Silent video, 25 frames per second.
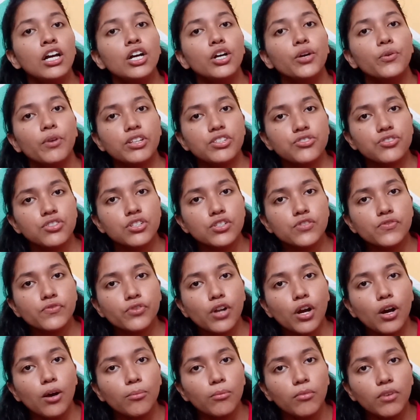Questions
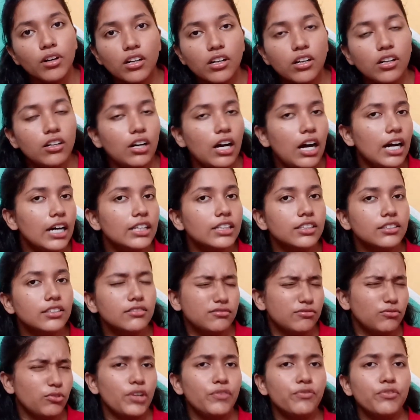from
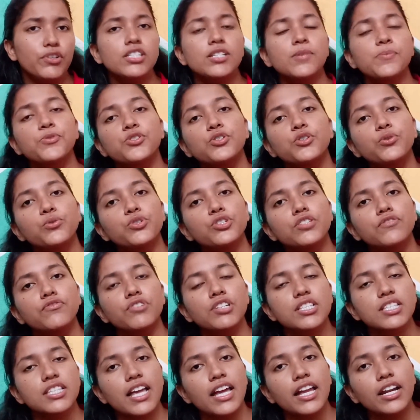one word substitution
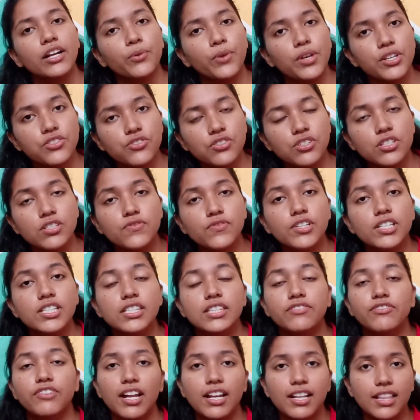was there. Questions
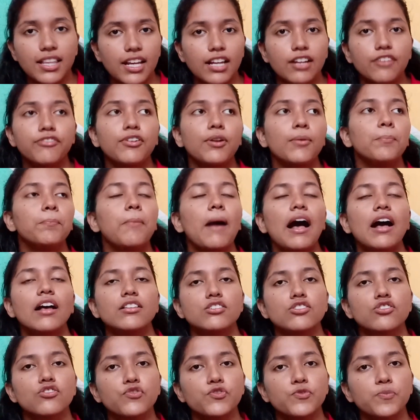were there from
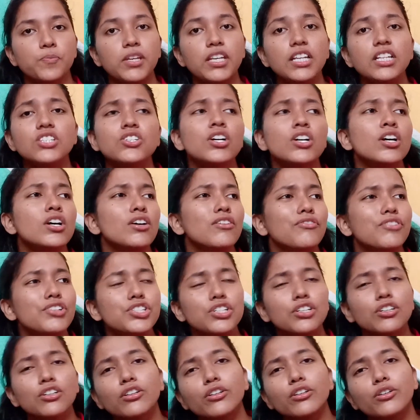parts of speech,
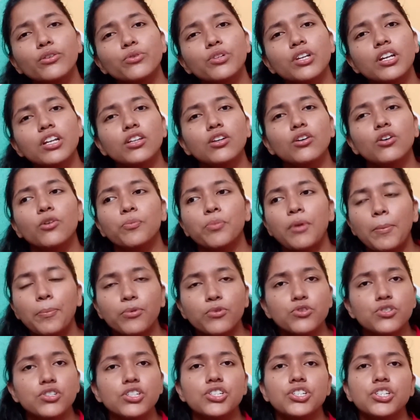which included your
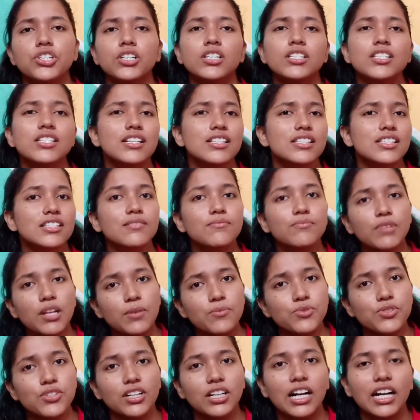prepositions and
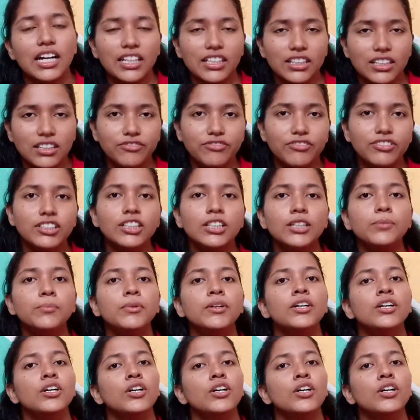sometimes regarding the verb.